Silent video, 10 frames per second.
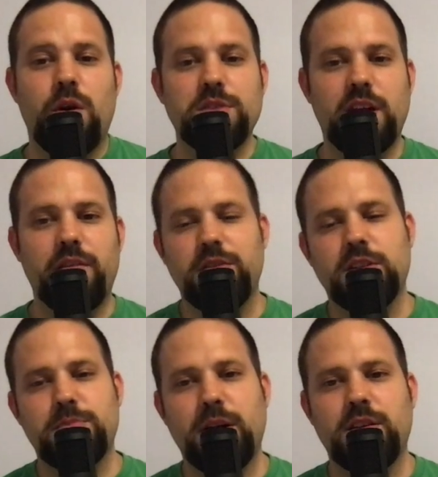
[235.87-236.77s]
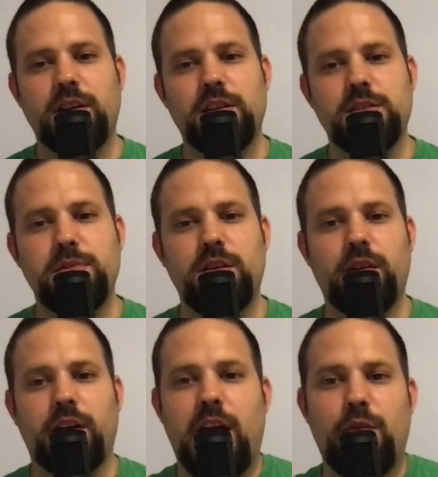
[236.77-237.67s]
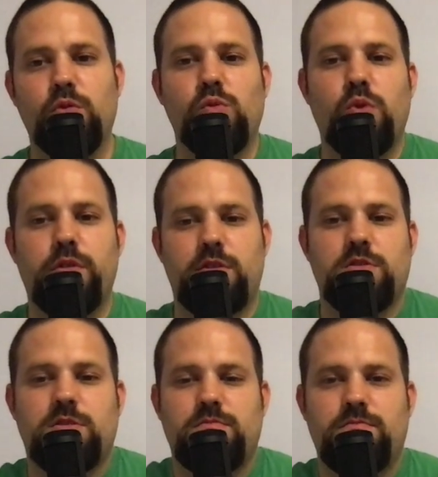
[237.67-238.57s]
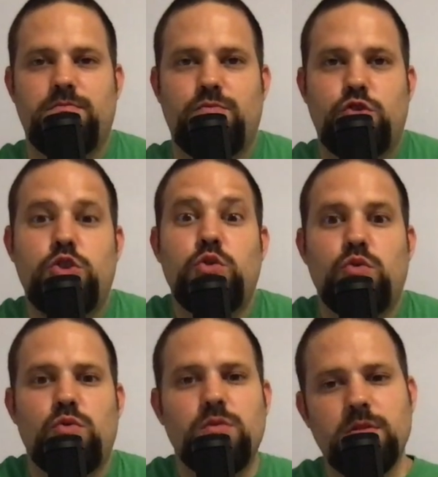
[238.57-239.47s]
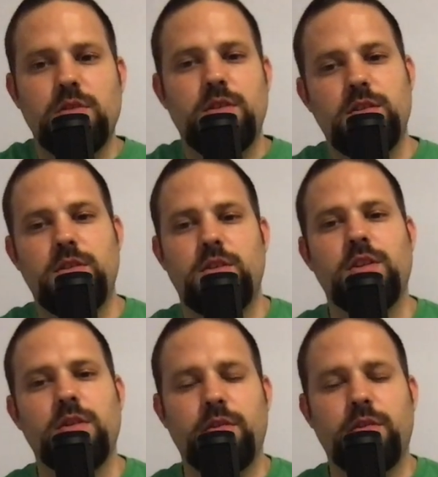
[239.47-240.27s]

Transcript: I was kind of expecting it to be like Hyrule Warriors 2, you know,